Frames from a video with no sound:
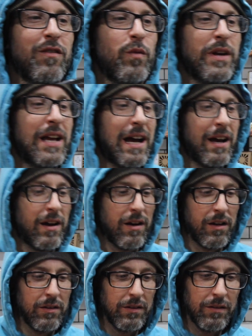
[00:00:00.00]
We got
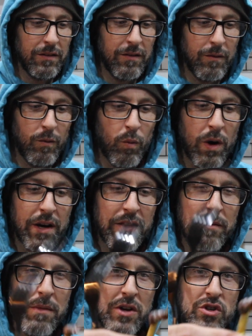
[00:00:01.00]
one of
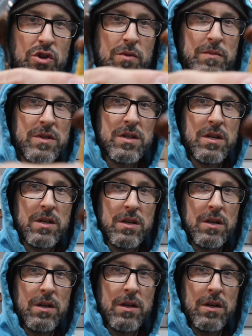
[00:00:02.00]
the mushrooms
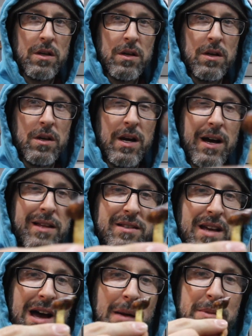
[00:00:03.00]
on
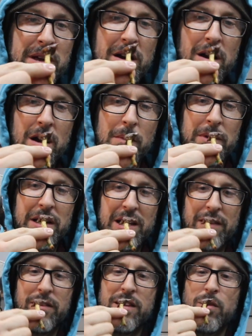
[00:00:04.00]
top here. I'm gonna
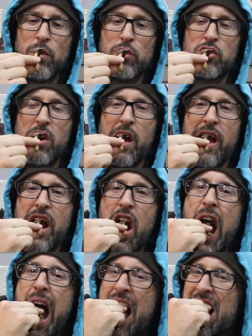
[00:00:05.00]
give it the old try here.